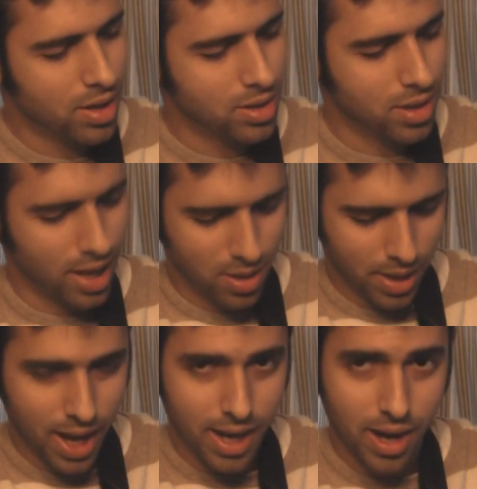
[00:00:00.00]
so that you
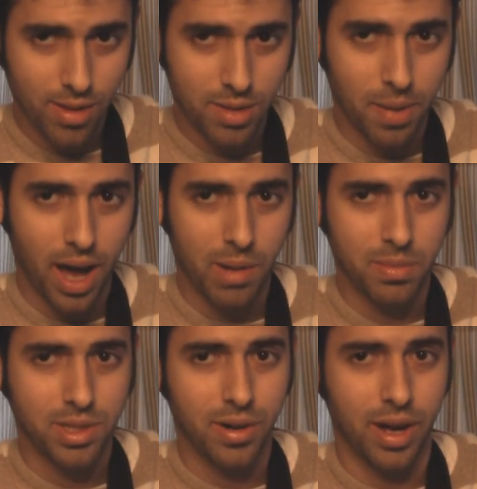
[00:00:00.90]
can't hear the
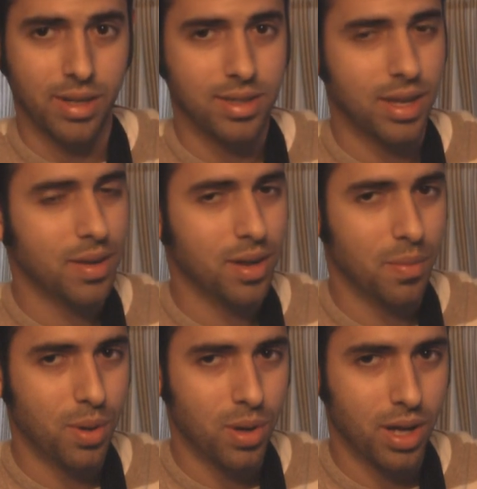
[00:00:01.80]
bottom string. See?
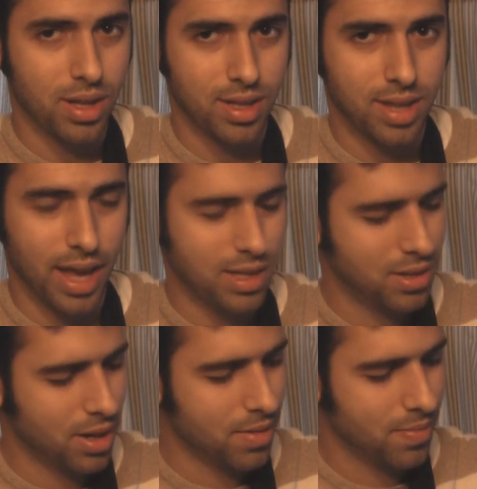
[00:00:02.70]
You're muting this A
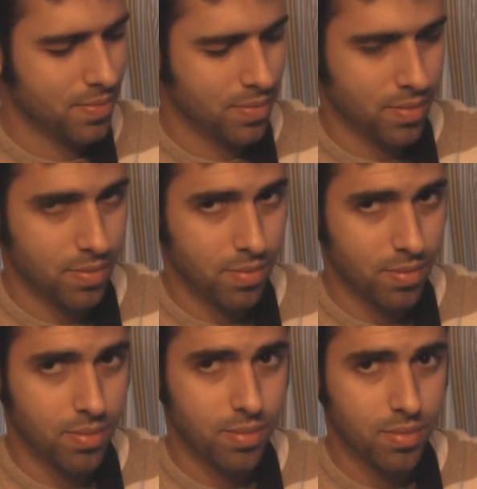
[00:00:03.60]
string.
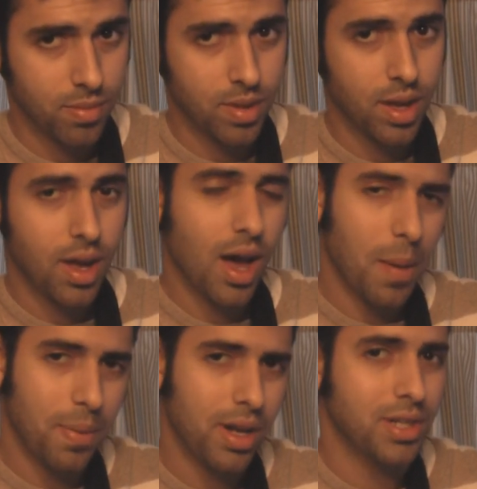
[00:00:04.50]
I'm
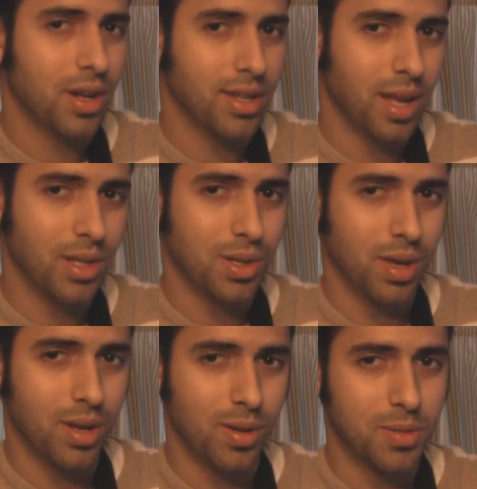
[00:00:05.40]
pretty sure that's how
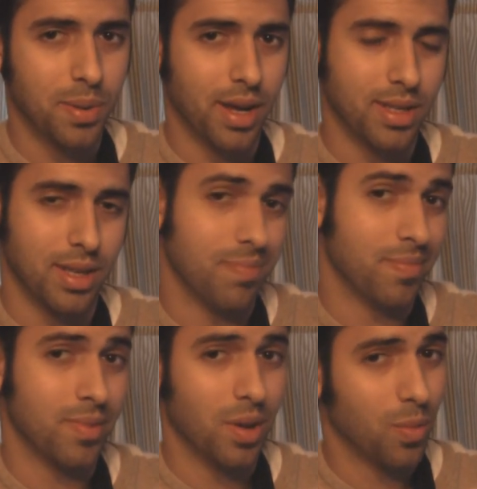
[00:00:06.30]
Julia Nunes plays it,
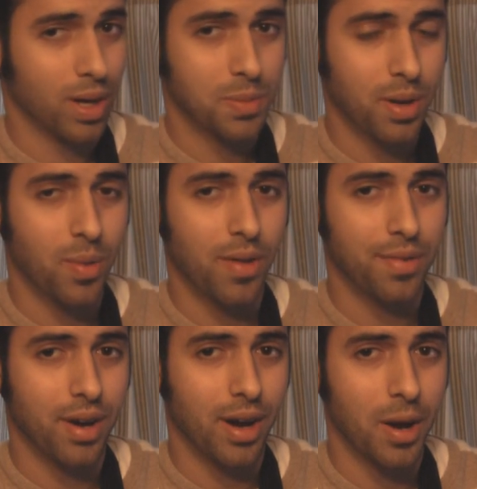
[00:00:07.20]
and it works pretty well
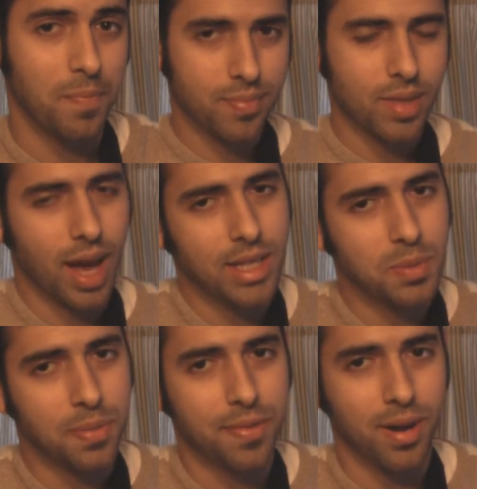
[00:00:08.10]
for her. I
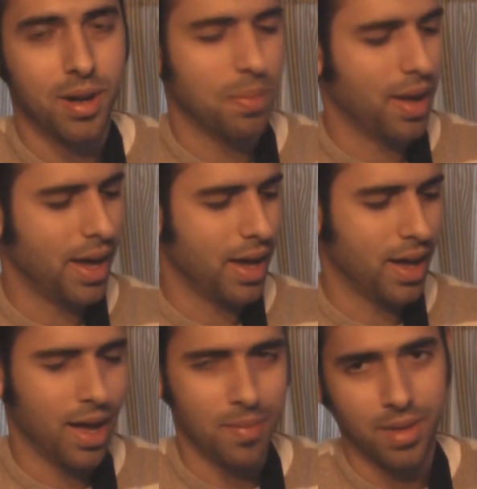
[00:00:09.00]
just prefer to play it
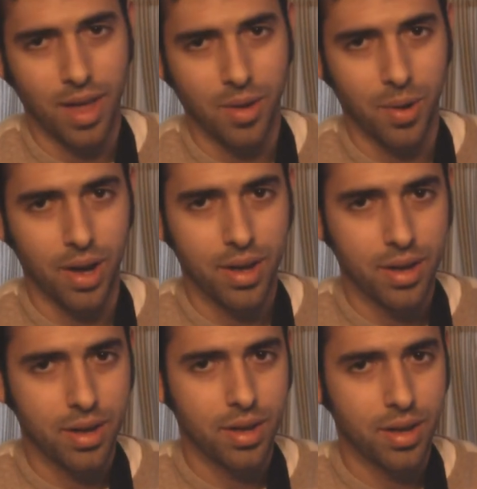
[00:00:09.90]
the other way.
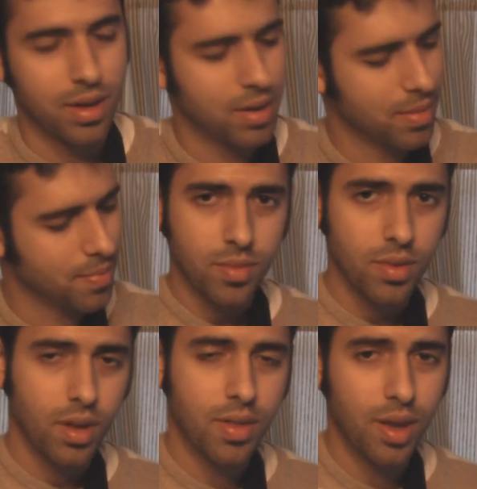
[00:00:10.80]

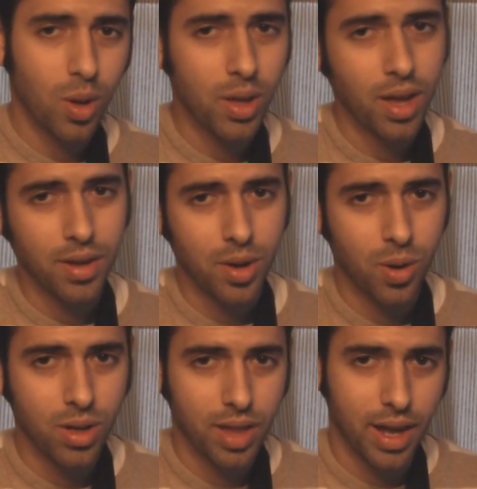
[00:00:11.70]
The only other
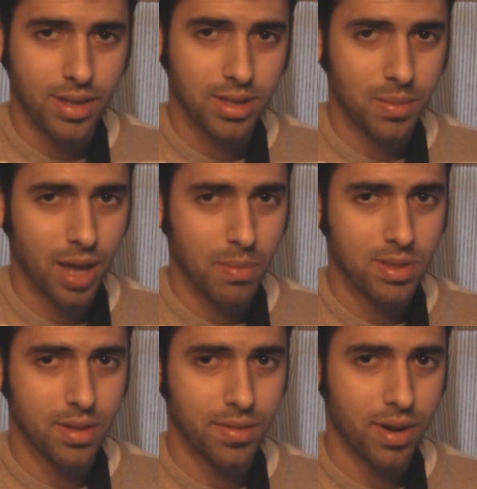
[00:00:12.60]
chord that is
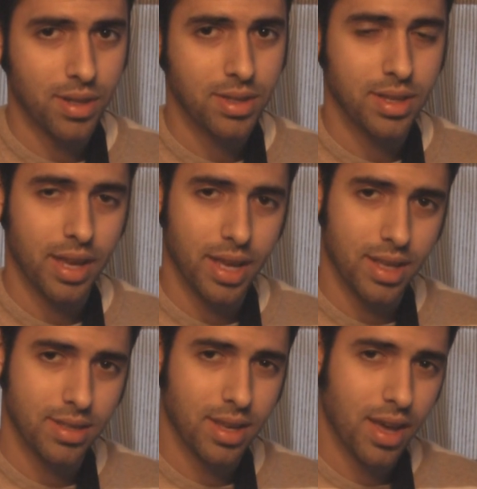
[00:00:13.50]
sometimes in the verse
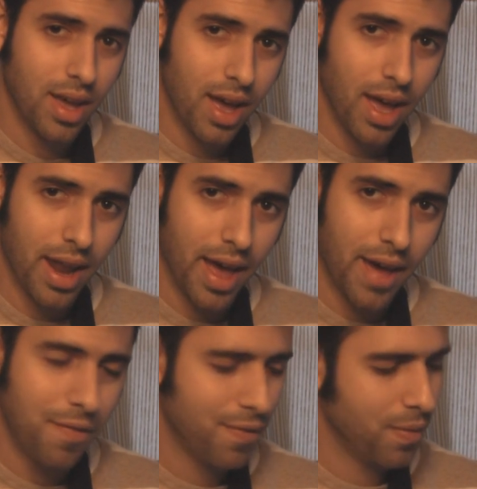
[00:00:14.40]
is an
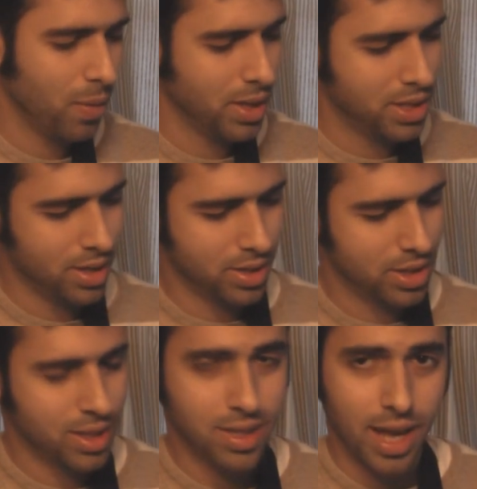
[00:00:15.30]
F, which is
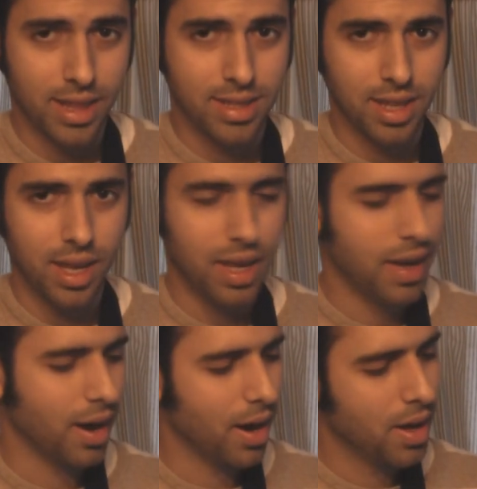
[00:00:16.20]
just like this E
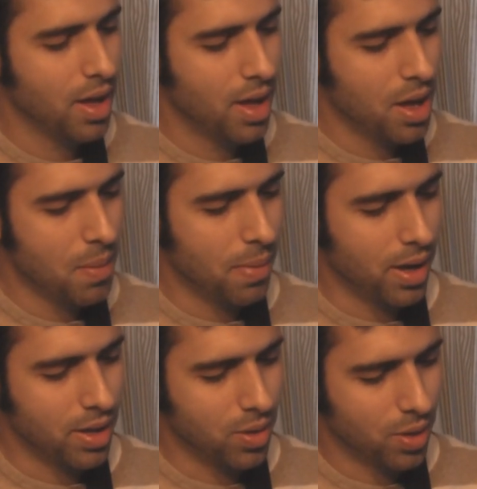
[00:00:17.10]
here,
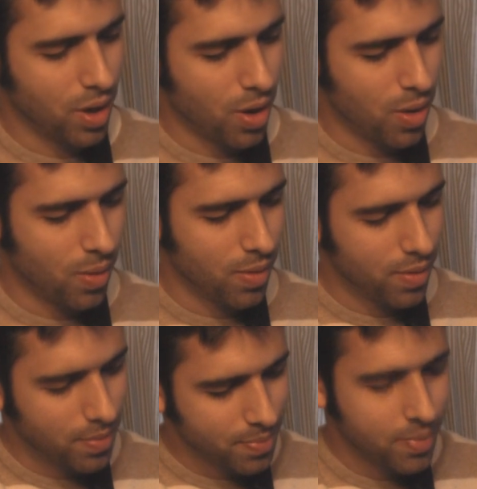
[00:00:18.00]
but you go
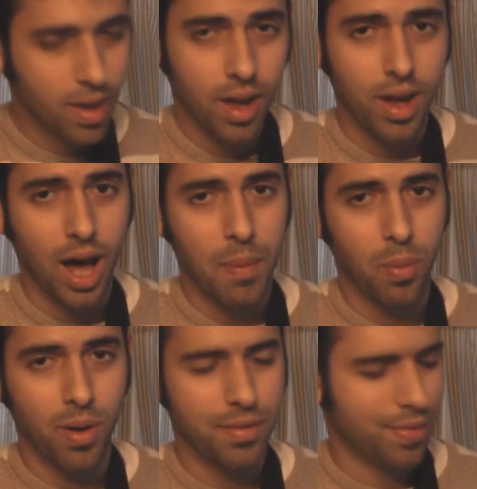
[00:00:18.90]

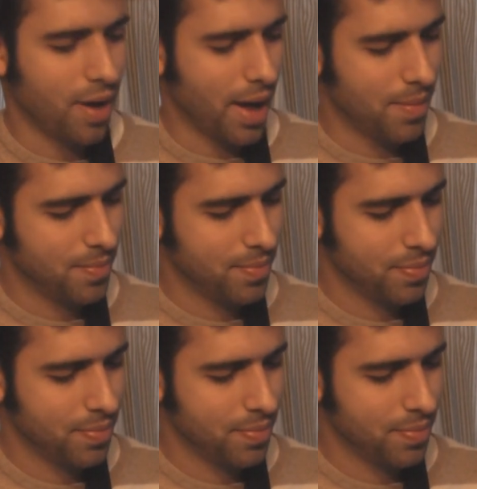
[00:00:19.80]
up 1 fret.